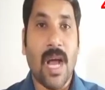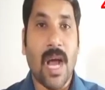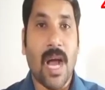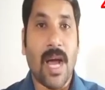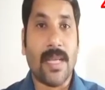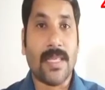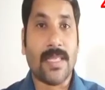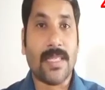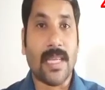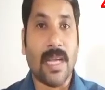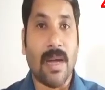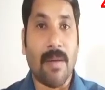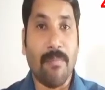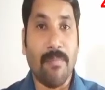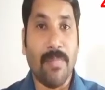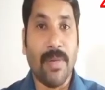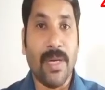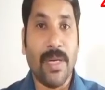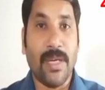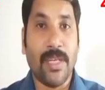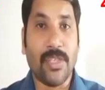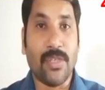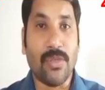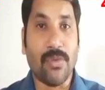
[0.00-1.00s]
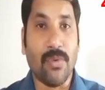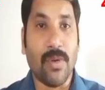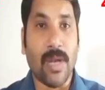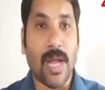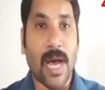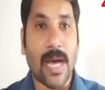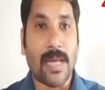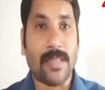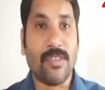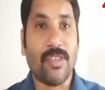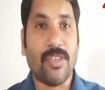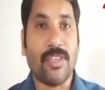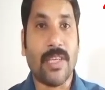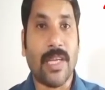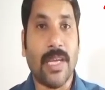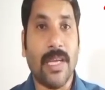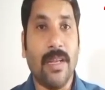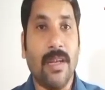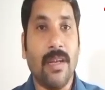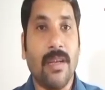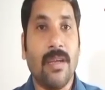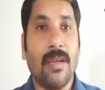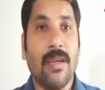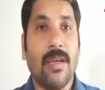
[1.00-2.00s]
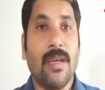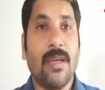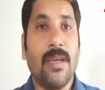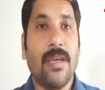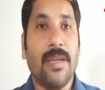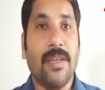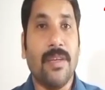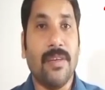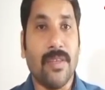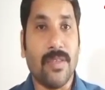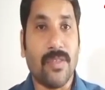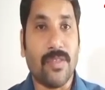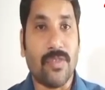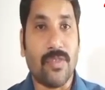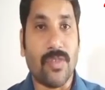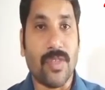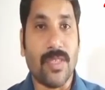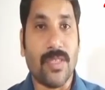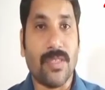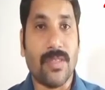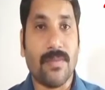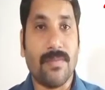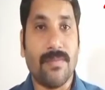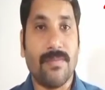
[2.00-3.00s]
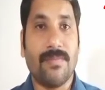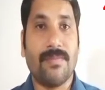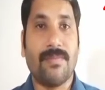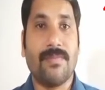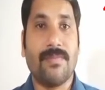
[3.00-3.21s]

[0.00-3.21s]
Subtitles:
as compared to large scale industries.